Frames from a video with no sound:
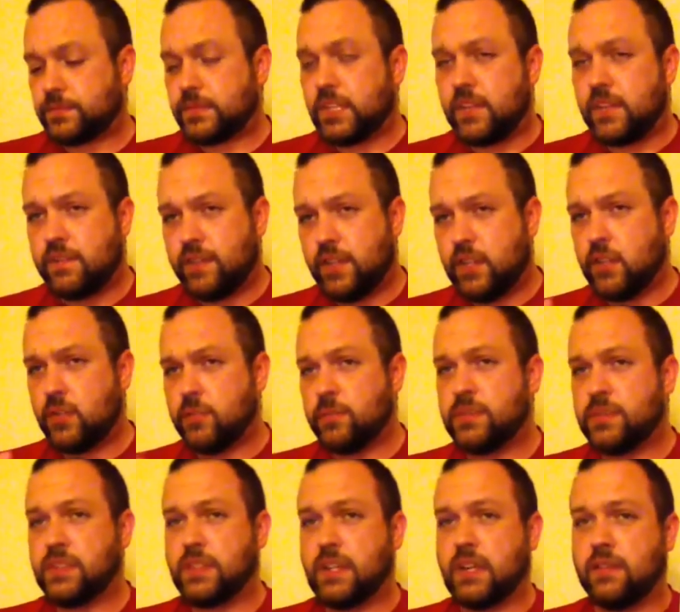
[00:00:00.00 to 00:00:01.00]

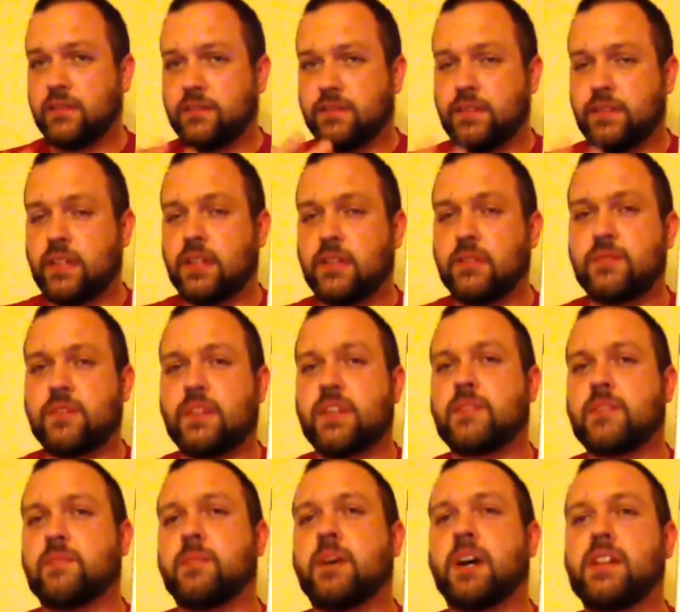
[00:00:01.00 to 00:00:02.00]
films of, you know,
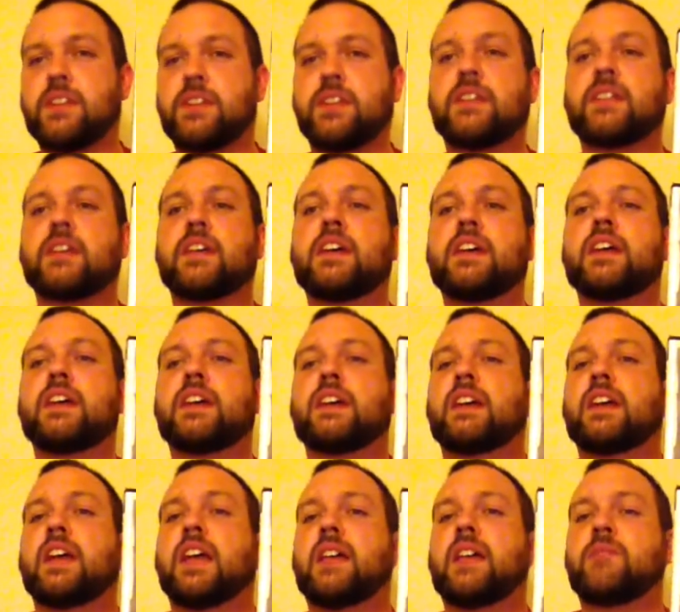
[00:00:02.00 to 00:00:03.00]
this budget,
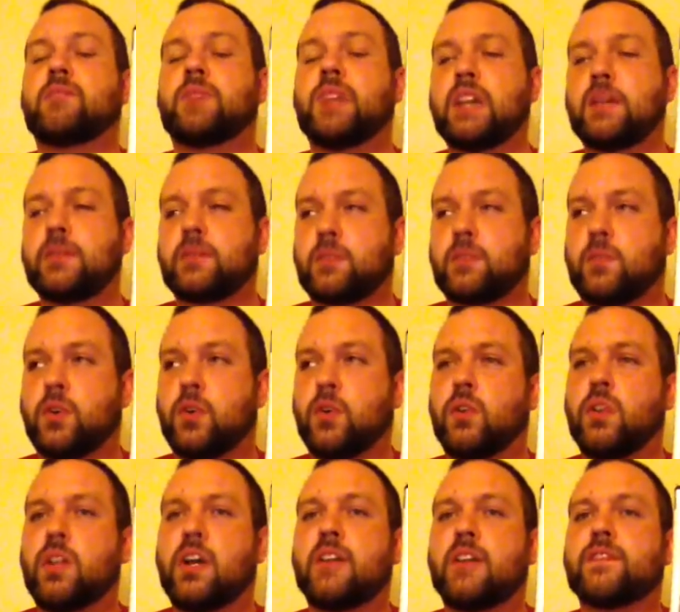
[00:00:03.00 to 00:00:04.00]
and being able to
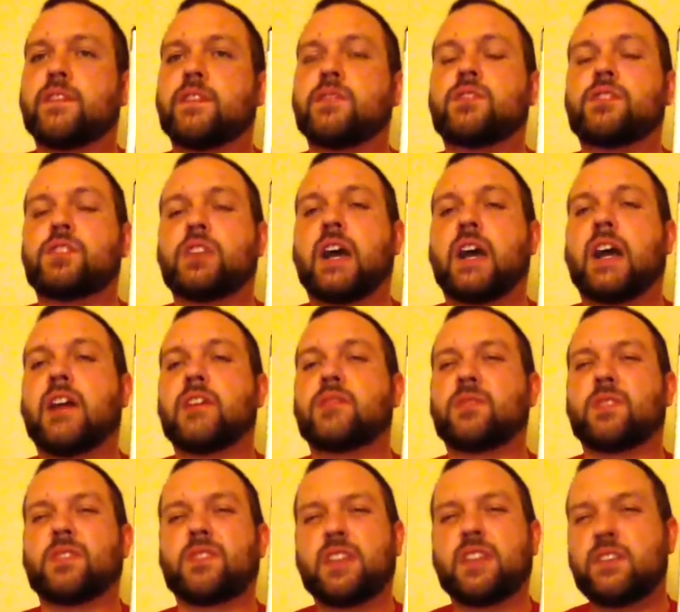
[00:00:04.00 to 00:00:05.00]
pull off those shots
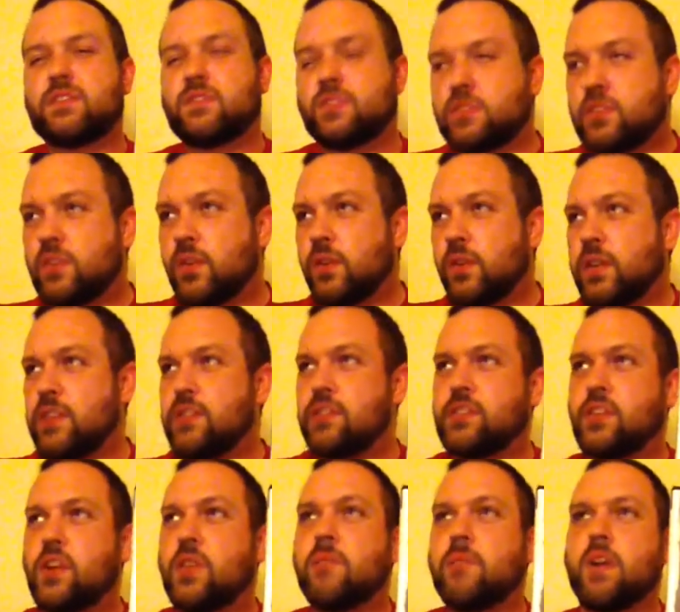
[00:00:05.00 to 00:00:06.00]
where things just don't get
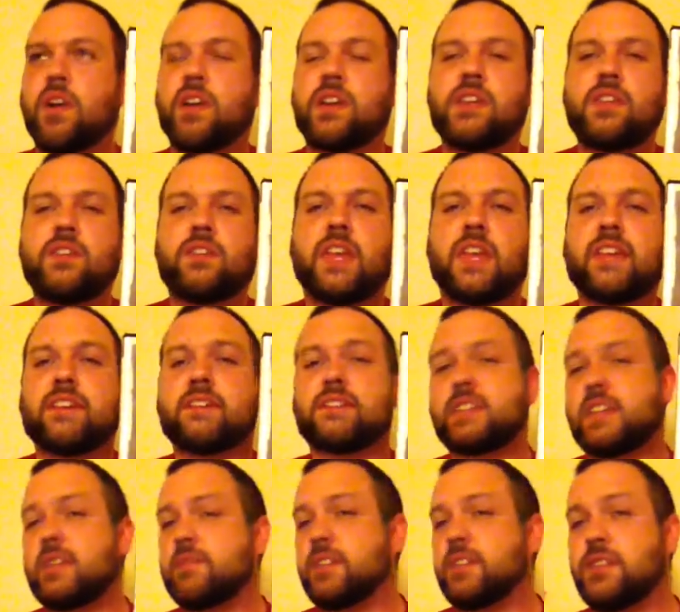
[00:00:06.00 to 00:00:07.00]
so murky you can't
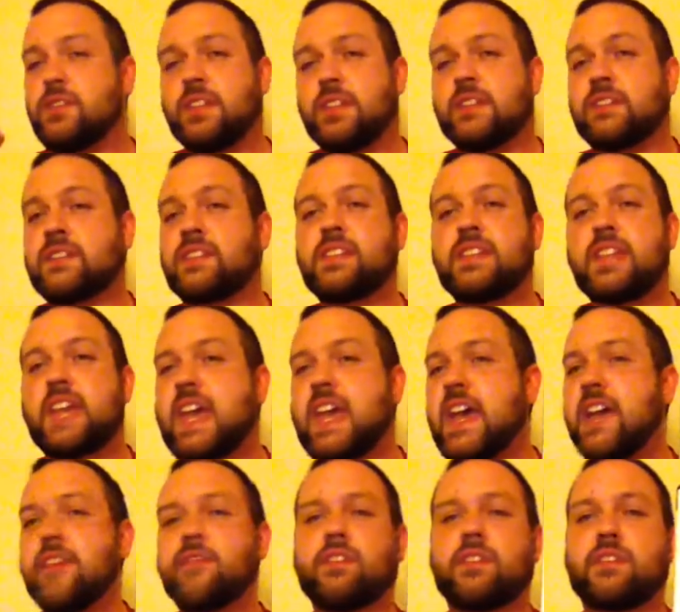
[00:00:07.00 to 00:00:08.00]
see it, but you can see
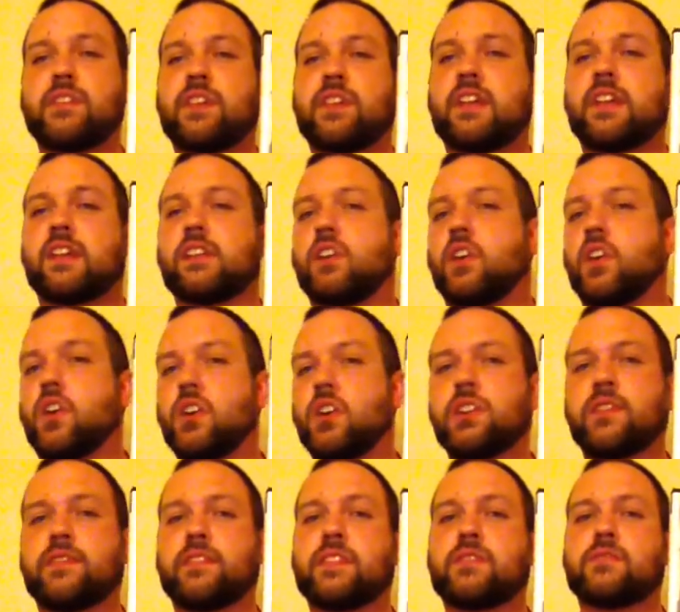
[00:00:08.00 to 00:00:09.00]
everything in
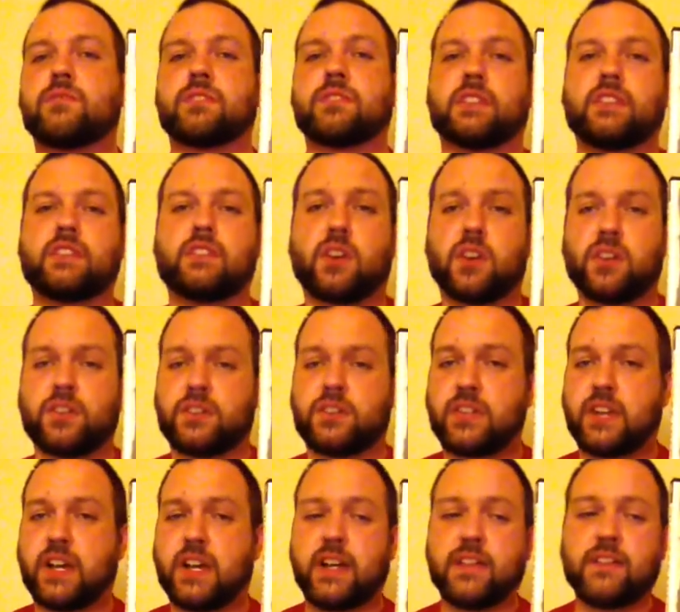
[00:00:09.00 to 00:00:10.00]
all of these really dark
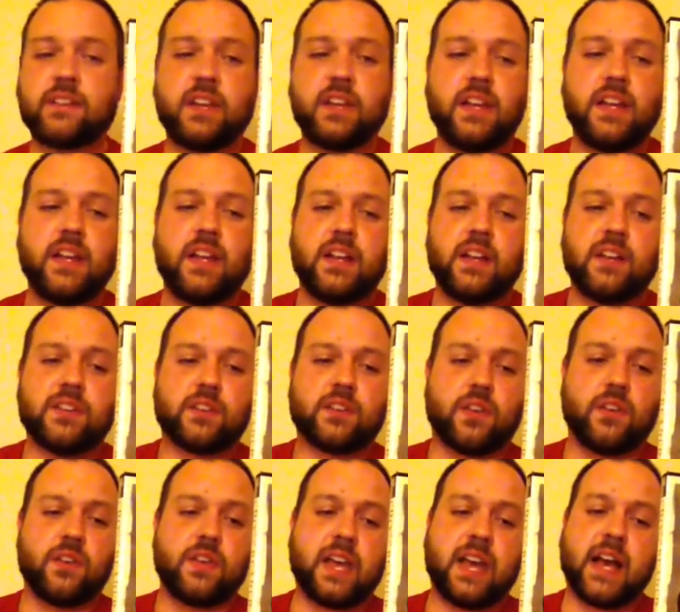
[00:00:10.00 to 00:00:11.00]
shots.
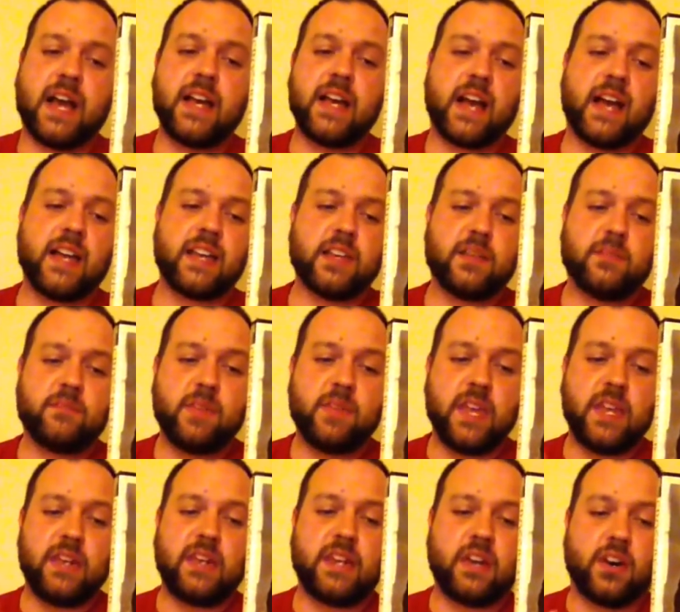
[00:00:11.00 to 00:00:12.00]
So yeah, I
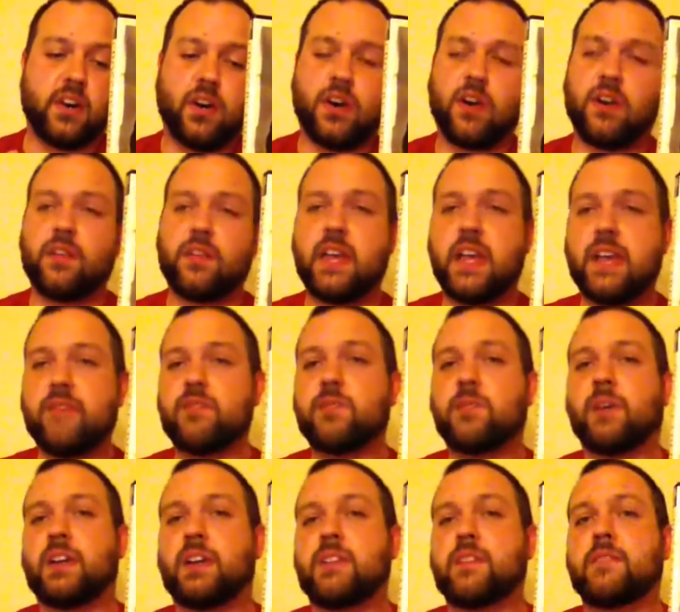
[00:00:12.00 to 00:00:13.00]
commend
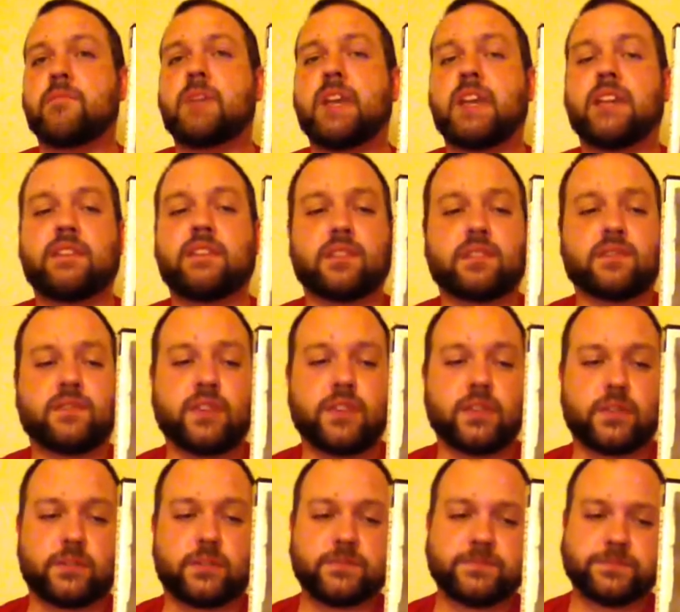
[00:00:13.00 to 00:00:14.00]
everybody that made this
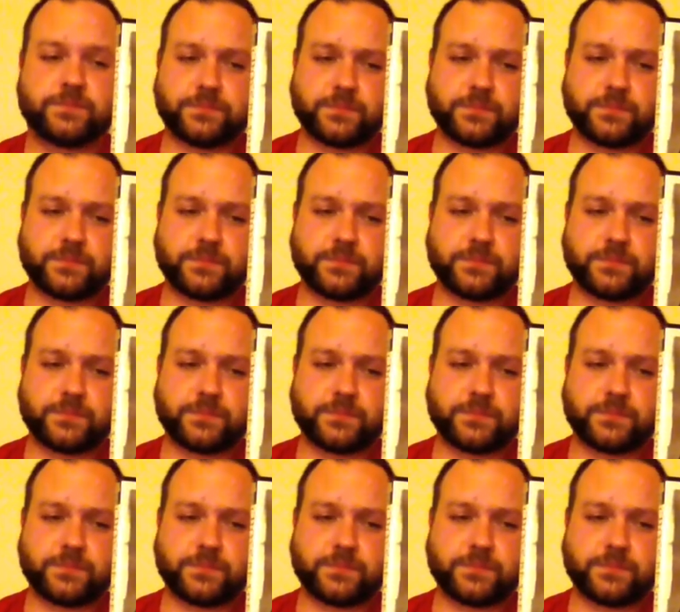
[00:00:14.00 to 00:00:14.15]
film.